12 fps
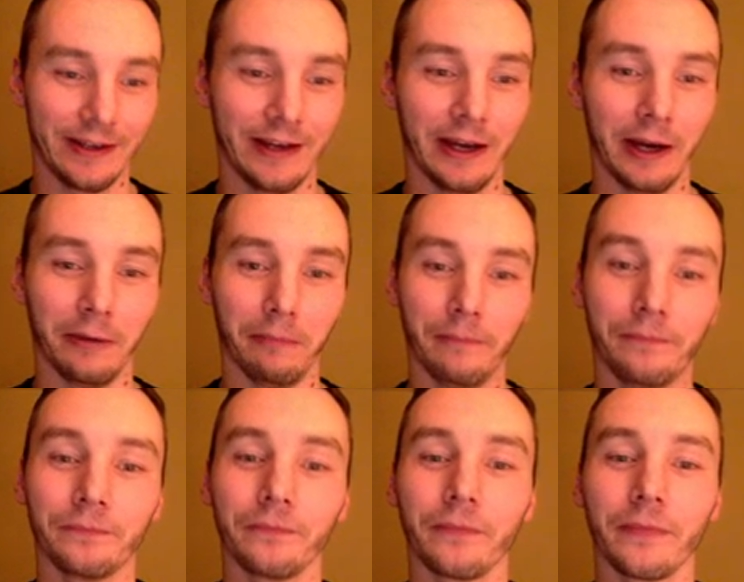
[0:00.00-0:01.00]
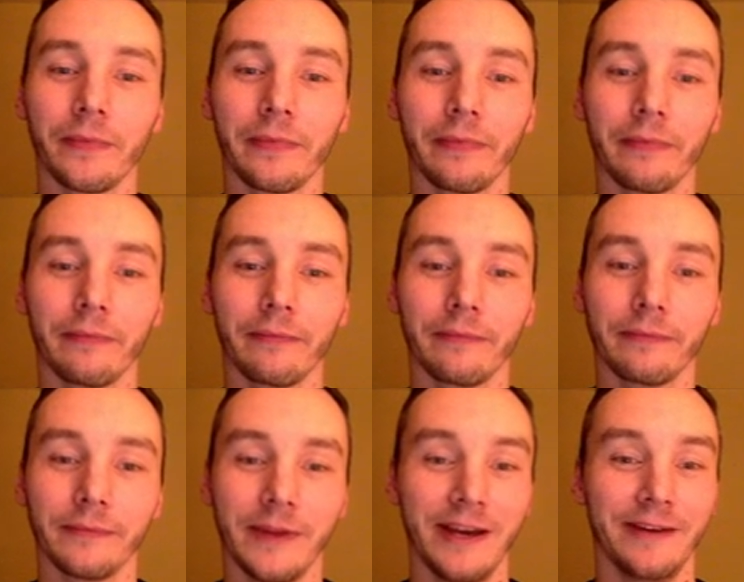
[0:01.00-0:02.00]
Um,
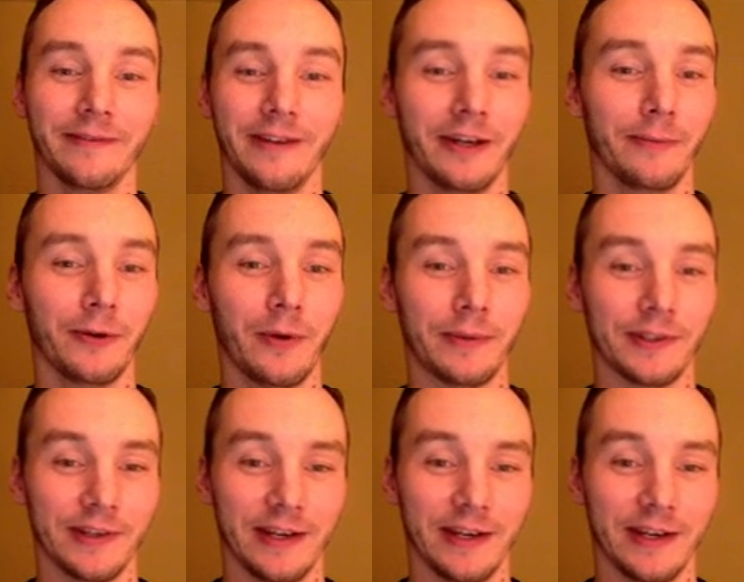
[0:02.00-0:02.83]
yeah, I got both weapons.